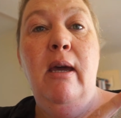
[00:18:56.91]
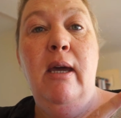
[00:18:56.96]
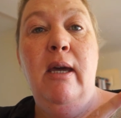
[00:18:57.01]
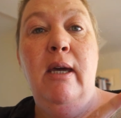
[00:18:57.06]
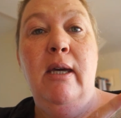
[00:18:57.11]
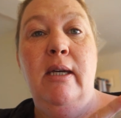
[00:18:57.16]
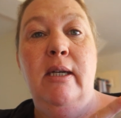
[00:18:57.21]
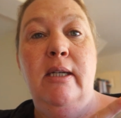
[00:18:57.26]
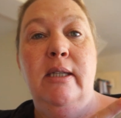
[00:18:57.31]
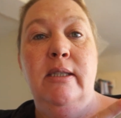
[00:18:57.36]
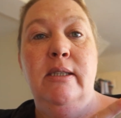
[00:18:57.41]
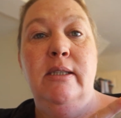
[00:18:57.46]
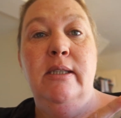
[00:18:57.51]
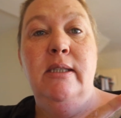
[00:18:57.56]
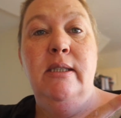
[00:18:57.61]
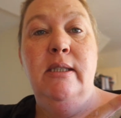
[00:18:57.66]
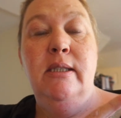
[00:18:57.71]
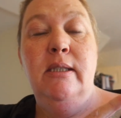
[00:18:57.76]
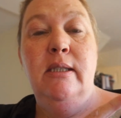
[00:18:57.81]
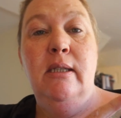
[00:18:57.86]
And
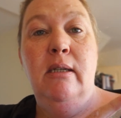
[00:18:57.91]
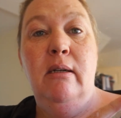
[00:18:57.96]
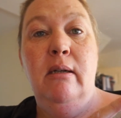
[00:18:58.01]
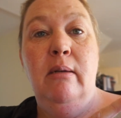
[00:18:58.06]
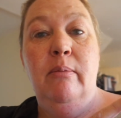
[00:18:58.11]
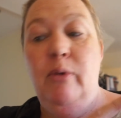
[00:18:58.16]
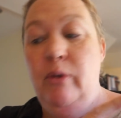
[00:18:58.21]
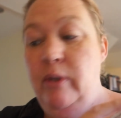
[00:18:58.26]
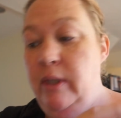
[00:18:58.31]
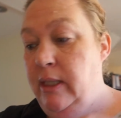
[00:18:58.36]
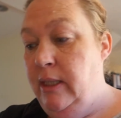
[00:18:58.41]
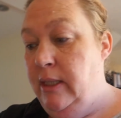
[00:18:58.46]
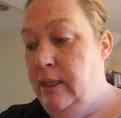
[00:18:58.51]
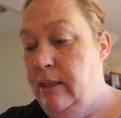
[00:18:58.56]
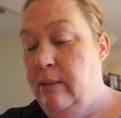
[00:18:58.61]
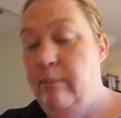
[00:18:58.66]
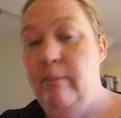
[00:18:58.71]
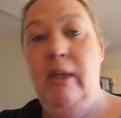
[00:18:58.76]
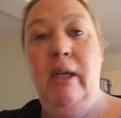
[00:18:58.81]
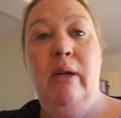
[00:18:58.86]
I'm going to eat
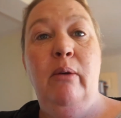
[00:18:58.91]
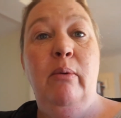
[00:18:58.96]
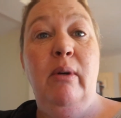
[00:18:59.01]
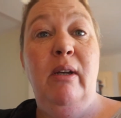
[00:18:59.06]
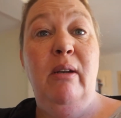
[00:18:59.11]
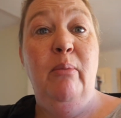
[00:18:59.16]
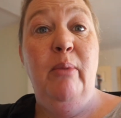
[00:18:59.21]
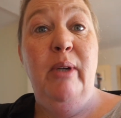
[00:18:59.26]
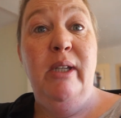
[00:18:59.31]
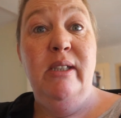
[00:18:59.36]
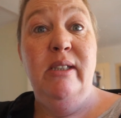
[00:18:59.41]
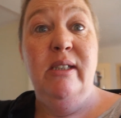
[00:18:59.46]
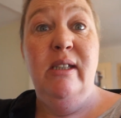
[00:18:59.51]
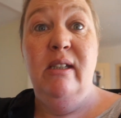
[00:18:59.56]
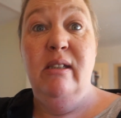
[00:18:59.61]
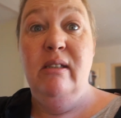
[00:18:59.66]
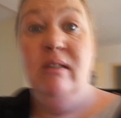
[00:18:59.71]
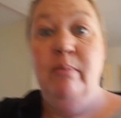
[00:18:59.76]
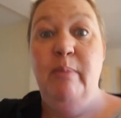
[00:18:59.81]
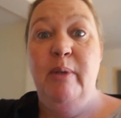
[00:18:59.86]
them now while I'm waiting to
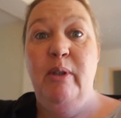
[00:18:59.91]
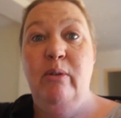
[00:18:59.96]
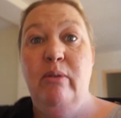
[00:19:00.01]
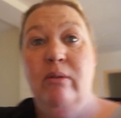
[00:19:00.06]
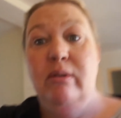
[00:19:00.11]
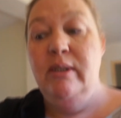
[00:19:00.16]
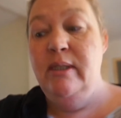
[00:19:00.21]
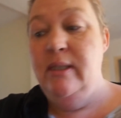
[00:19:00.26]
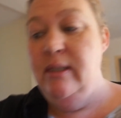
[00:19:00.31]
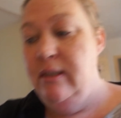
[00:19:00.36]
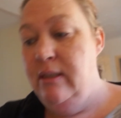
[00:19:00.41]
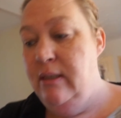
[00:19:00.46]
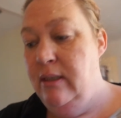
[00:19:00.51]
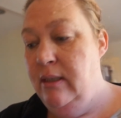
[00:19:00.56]
get into my course.